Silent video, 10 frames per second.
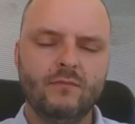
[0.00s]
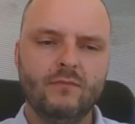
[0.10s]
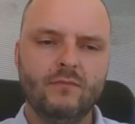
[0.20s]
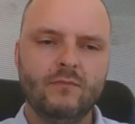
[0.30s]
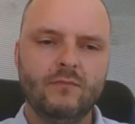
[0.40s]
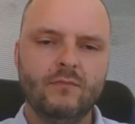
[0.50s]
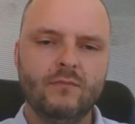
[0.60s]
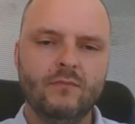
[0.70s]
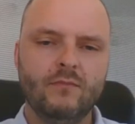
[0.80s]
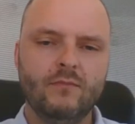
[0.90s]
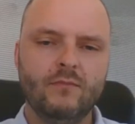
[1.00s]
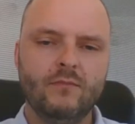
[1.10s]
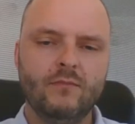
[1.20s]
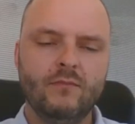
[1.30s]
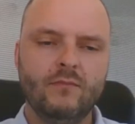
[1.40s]

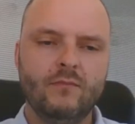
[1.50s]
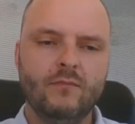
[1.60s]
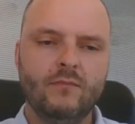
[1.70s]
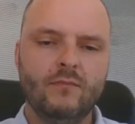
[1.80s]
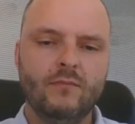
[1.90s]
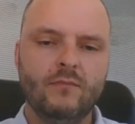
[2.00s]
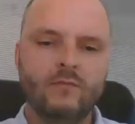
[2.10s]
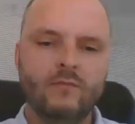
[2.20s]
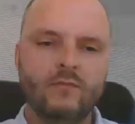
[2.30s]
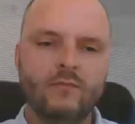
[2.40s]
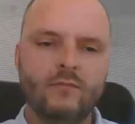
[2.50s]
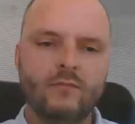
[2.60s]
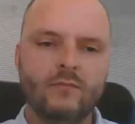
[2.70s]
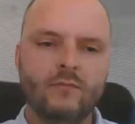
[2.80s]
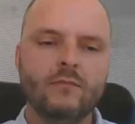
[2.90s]

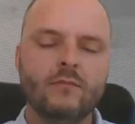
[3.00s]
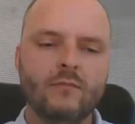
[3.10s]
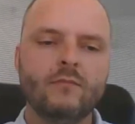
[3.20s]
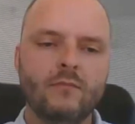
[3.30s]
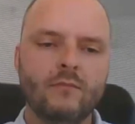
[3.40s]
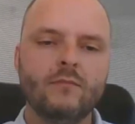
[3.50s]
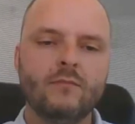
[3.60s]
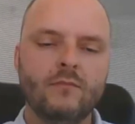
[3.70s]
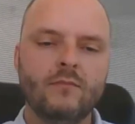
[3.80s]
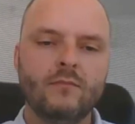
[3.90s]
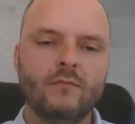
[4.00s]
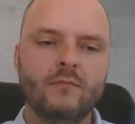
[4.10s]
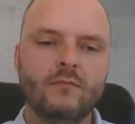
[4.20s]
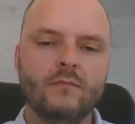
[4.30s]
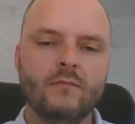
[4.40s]

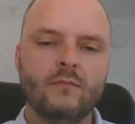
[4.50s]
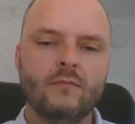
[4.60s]
(silent)